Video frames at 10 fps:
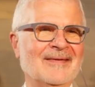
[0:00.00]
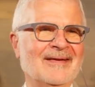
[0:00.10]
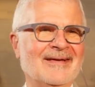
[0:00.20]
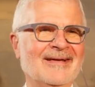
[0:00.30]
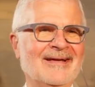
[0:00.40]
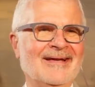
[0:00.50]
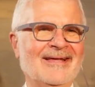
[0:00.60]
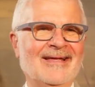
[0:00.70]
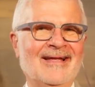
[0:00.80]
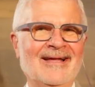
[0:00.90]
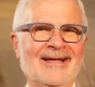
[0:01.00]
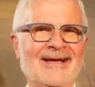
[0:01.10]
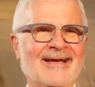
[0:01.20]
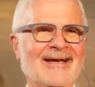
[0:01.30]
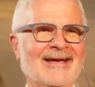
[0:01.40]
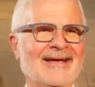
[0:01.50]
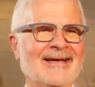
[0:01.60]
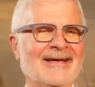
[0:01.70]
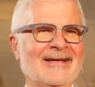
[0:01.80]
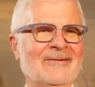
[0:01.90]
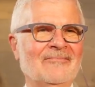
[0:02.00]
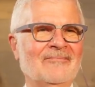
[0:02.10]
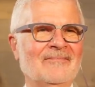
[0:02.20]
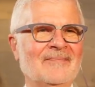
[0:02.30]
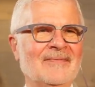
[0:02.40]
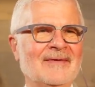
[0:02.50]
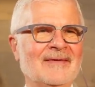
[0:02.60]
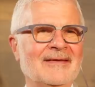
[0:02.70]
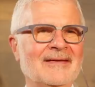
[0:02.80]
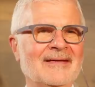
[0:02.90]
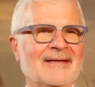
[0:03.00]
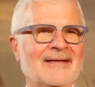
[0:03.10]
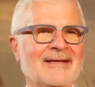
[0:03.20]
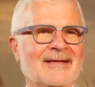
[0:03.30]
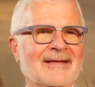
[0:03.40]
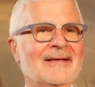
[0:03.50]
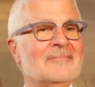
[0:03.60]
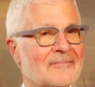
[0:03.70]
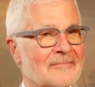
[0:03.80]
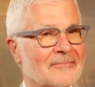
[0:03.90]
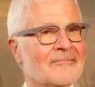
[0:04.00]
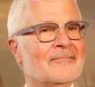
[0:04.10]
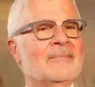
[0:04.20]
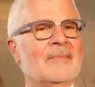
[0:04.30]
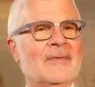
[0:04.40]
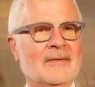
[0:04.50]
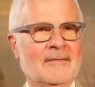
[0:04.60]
This person isn't speaking.